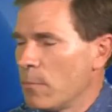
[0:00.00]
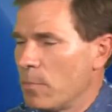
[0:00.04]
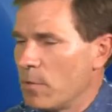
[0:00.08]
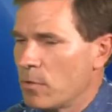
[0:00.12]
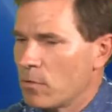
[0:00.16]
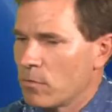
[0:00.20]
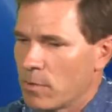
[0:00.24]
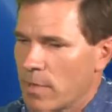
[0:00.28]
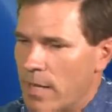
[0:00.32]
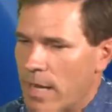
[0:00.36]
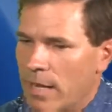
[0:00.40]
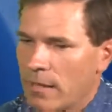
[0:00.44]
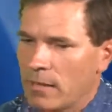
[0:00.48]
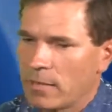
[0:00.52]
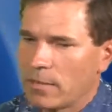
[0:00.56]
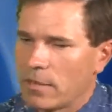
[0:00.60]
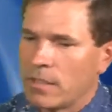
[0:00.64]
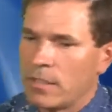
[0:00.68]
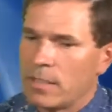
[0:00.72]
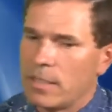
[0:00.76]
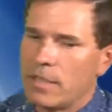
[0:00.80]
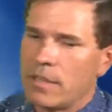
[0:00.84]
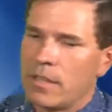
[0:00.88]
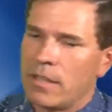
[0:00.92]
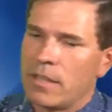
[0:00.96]
But in
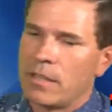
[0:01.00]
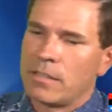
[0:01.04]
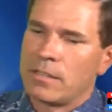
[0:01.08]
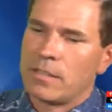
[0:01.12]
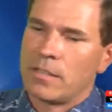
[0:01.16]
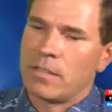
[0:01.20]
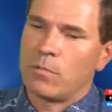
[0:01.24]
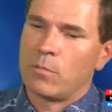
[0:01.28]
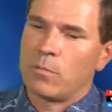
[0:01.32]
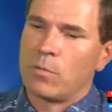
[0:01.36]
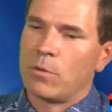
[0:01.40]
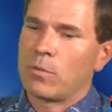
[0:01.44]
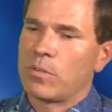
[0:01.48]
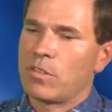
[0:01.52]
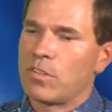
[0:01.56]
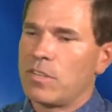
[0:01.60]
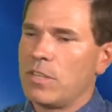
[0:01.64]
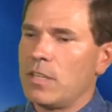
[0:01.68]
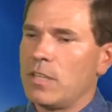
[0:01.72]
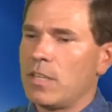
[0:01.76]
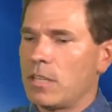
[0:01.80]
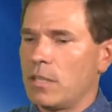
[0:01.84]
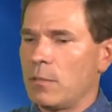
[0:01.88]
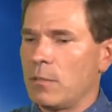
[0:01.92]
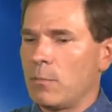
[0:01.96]
reality, what we're
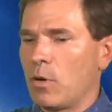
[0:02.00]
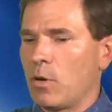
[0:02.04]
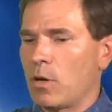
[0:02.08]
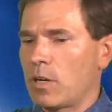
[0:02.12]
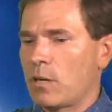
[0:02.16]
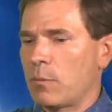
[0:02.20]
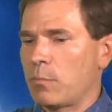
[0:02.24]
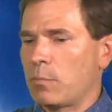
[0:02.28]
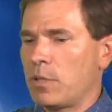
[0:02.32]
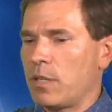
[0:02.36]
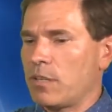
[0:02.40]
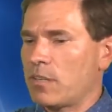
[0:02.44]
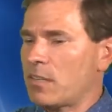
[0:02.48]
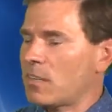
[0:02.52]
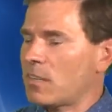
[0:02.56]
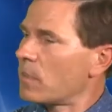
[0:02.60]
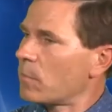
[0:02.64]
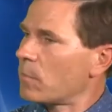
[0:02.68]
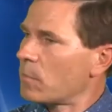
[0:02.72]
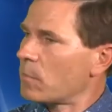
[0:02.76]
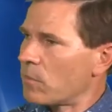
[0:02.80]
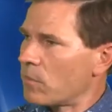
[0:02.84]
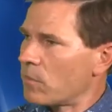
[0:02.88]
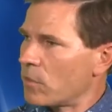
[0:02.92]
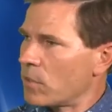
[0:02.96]
seeing in the marketplace is
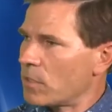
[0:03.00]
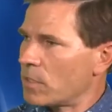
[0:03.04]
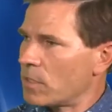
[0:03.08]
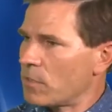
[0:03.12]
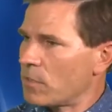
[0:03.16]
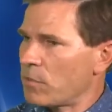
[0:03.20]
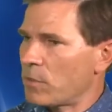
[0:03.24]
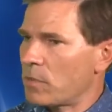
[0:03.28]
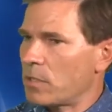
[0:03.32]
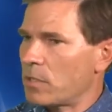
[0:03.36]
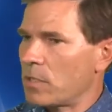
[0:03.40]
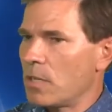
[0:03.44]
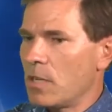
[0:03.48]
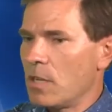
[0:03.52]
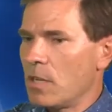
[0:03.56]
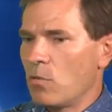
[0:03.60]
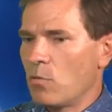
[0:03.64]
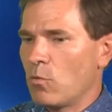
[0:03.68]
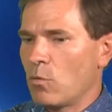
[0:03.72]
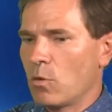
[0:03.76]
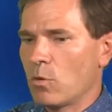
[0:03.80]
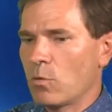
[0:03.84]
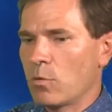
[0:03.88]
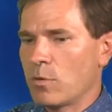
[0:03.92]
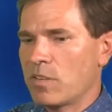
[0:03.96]
something very different,
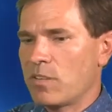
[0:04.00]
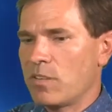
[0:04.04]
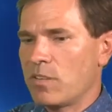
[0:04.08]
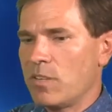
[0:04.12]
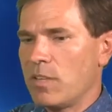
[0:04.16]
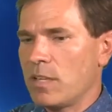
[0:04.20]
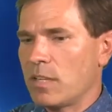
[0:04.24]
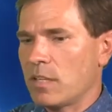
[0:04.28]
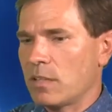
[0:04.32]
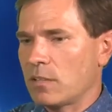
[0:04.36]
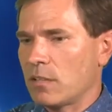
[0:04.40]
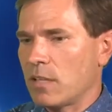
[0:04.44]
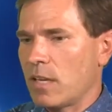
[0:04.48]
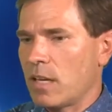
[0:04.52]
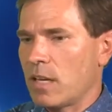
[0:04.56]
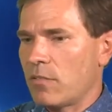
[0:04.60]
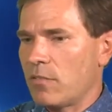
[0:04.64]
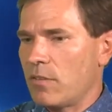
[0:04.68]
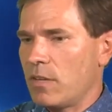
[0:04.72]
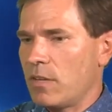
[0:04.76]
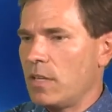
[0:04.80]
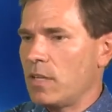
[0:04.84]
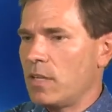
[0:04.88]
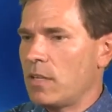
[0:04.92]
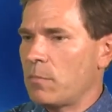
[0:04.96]
where we're seeing a lot
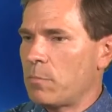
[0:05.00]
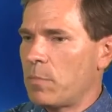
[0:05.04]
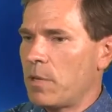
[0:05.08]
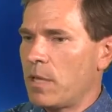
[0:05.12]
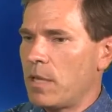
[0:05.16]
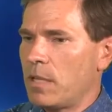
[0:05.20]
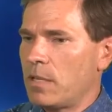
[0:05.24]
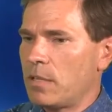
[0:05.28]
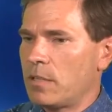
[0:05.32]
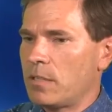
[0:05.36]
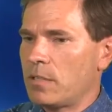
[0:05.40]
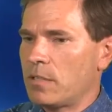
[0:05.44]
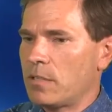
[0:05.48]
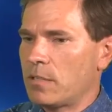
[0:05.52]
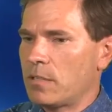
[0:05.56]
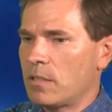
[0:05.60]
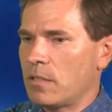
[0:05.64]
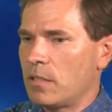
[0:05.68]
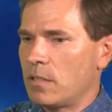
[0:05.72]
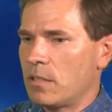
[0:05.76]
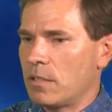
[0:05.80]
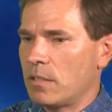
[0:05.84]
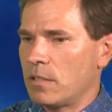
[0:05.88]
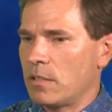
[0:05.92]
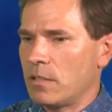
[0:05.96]
of independent,
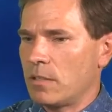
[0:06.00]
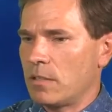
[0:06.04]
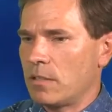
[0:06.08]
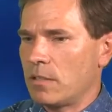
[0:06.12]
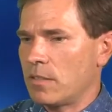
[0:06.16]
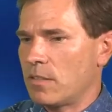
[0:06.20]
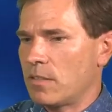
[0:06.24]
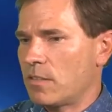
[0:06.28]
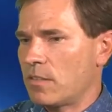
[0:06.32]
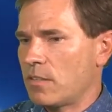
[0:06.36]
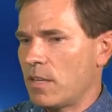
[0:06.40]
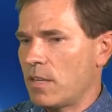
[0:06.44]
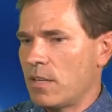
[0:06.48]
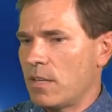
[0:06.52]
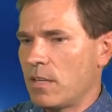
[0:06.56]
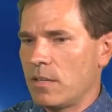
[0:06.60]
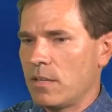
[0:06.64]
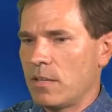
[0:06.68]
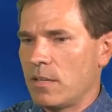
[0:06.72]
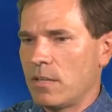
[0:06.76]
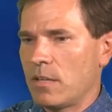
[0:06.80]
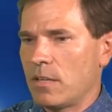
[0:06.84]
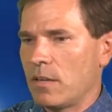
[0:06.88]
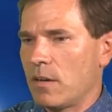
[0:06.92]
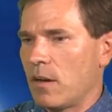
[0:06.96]
let's
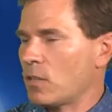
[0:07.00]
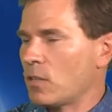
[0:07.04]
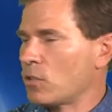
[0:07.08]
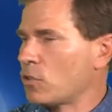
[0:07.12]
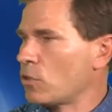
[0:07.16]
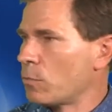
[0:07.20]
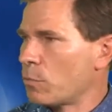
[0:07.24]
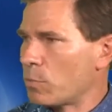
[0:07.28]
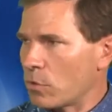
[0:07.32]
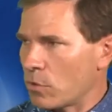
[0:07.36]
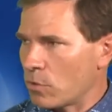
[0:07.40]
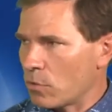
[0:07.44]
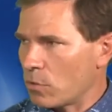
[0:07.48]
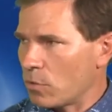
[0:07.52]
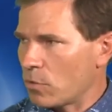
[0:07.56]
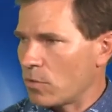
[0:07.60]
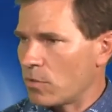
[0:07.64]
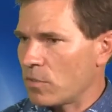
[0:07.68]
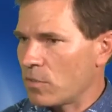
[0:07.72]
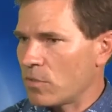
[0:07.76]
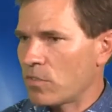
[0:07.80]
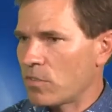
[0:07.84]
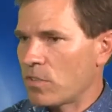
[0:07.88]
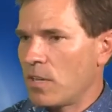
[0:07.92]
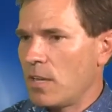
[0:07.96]
say,
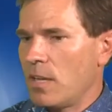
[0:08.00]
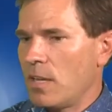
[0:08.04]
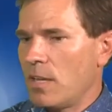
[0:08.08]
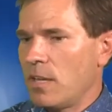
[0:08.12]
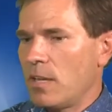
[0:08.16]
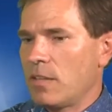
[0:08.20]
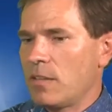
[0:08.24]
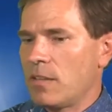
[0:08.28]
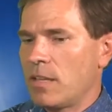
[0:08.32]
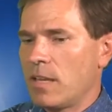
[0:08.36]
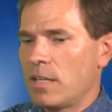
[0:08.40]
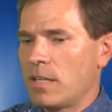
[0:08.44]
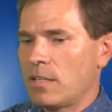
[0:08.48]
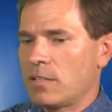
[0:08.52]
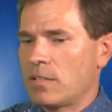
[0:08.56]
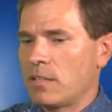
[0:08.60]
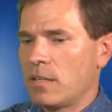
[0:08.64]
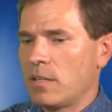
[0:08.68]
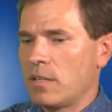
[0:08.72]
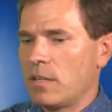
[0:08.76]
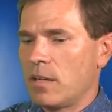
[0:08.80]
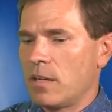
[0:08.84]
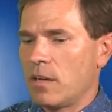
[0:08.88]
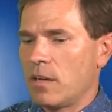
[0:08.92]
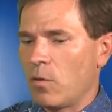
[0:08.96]
entrepreneurs that
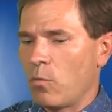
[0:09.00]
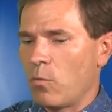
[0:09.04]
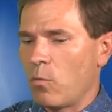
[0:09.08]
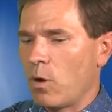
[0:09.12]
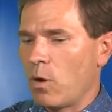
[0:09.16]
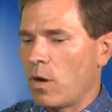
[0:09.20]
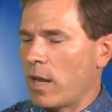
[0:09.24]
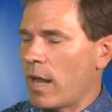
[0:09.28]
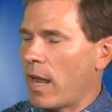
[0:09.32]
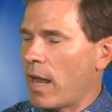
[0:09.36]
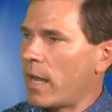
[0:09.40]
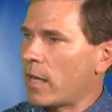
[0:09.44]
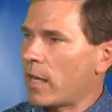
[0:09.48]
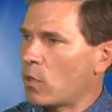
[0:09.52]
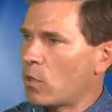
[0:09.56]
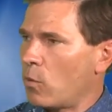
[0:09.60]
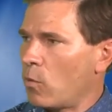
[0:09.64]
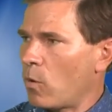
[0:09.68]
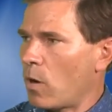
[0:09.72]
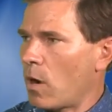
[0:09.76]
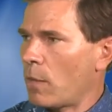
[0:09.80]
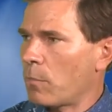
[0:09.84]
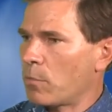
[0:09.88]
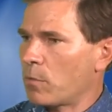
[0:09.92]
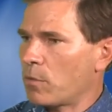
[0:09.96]
want to act
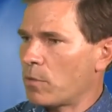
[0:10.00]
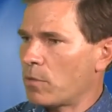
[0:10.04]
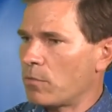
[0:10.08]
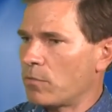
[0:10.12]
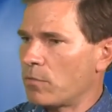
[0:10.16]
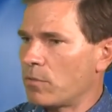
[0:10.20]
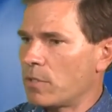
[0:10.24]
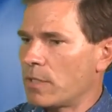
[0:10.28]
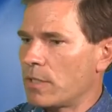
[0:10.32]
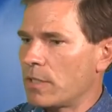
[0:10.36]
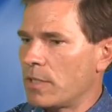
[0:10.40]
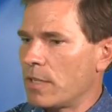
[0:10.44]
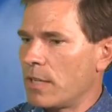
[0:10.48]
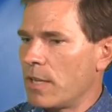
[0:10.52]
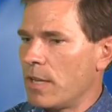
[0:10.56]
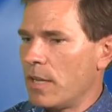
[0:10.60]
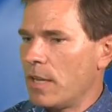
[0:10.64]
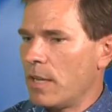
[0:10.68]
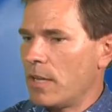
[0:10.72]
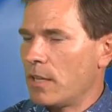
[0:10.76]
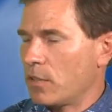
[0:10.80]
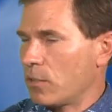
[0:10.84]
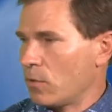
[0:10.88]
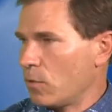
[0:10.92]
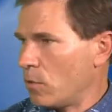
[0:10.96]
cooperatively
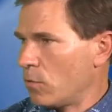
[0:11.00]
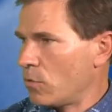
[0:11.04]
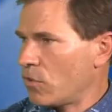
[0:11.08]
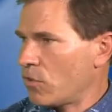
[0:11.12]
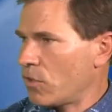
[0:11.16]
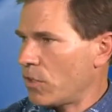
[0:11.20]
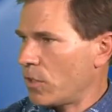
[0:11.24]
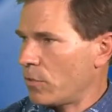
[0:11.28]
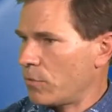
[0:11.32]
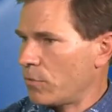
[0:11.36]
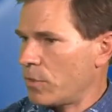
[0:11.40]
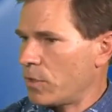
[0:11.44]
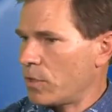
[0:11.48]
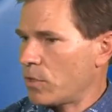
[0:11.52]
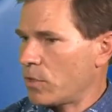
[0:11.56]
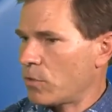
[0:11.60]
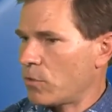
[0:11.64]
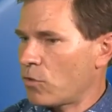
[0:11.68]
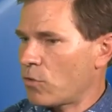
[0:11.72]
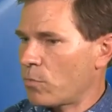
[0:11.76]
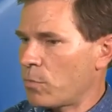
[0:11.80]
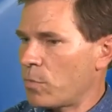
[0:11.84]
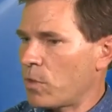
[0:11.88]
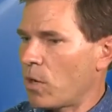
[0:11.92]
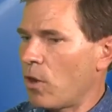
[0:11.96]
in their own
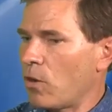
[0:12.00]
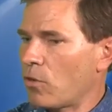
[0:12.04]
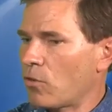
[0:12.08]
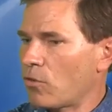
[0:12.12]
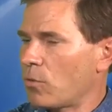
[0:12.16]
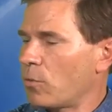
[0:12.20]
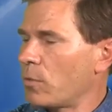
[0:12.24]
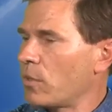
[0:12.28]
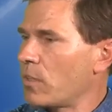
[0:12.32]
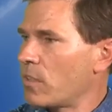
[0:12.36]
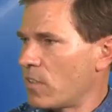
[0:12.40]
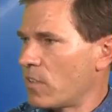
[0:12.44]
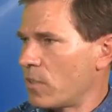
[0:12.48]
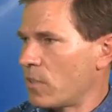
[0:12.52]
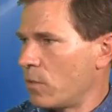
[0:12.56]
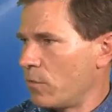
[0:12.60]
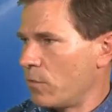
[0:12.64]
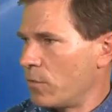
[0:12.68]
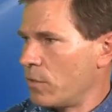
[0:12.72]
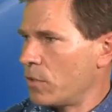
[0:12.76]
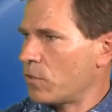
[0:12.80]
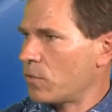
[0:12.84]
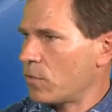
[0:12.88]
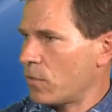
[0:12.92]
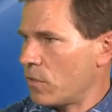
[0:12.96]
self-interest, but also in the
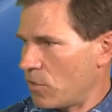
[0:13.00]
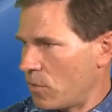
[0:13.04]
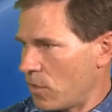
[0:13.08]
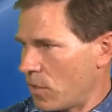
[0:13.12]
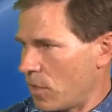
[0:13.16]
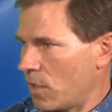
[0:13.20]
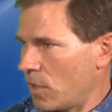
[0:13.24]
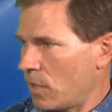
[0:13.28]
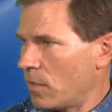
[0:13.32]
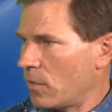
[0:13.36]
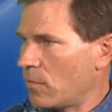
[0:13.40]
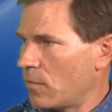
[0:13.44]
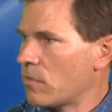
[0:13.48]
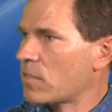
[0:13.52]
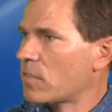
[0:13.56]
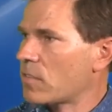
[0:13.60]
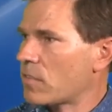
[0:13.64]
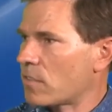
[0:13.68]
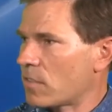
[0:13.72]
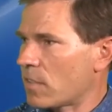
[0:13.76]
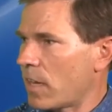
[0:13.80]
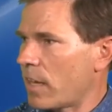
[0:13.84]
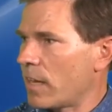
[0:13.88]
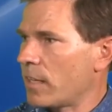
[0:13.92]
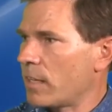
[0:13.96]
self-interest of
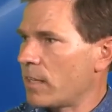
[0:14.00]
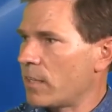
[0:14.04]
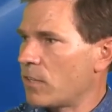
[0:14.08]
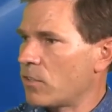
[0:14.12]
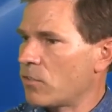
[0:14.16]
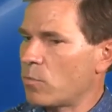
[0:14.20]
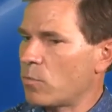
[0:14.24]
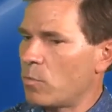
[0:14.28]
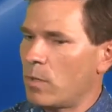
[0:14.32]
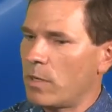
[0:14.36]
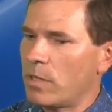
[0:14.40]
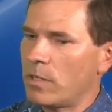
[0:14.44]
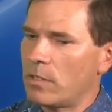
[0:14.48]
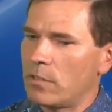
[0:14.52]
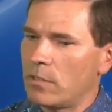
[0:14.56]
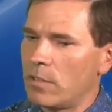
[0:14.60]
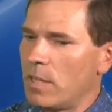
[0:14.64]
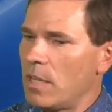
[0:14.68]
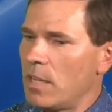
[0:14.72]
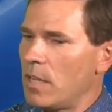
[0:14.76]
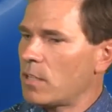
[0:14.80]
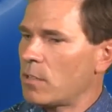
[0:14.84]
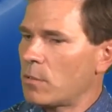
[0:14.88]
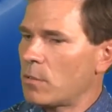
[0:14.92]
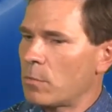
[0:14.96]
society as well,
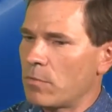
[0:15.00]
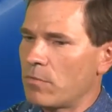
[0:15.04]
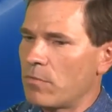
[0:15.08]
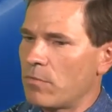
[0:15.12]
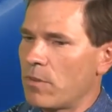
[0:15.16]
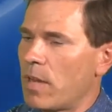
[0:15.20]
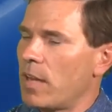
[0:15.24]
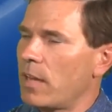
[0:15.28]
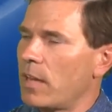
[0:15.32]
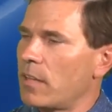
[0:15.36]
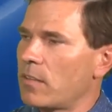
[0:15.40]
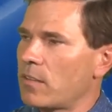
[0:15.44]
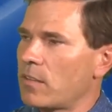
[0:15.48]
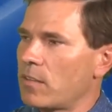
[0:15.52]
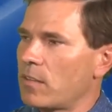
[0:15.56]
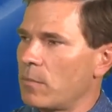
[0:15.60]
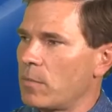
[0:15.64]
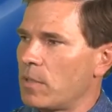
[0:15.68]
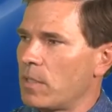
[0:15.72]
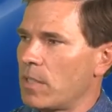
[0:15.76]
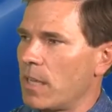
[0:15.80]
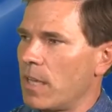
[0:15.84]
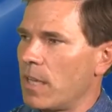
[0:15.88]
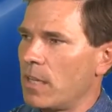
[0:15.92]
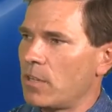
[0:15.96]
to provide some
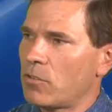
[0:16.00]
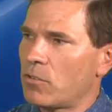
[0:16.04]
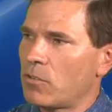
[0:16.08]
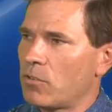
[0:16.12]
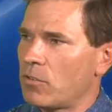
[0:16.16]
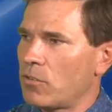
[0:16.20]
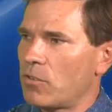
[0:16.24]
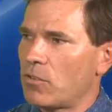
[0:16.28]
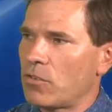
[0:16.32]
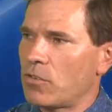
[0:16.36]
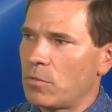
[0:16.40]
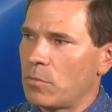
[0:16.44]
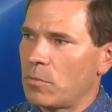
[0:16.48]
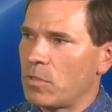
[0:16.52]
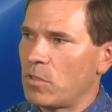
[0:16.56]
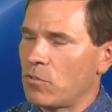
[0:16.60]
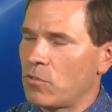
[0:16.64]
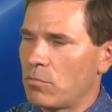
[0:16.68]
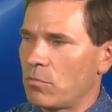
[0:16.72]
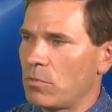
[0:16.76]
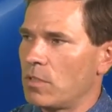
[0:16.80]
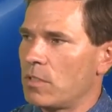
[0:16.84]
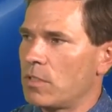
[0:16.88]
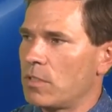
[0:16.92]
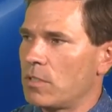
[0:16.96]
of the answers to some of
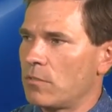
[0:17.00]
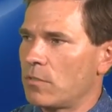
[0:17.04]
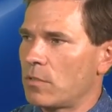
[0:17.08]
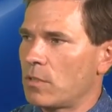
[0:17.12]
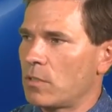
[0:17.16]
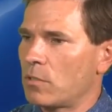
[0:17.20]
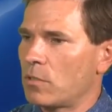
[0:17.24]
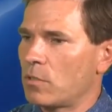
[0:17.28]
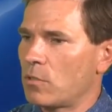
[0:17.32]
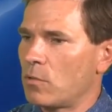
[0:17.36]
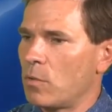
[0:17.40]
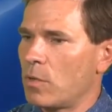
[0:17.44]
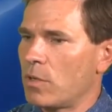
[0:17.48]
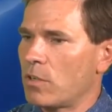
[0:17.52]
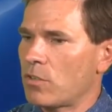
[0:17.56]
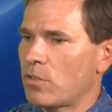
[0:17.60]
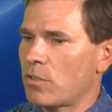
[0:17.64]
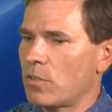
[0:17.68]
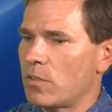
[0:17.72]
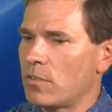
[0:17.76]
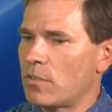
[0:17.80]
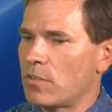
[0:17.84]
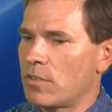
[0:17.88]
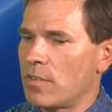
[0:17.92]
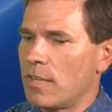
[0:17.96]
these really difficult
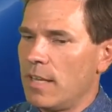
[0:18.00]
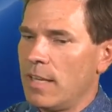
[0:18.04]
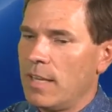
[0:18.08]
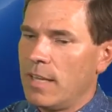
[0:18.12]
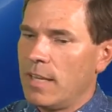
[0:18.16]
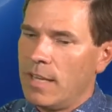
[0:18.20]
questions.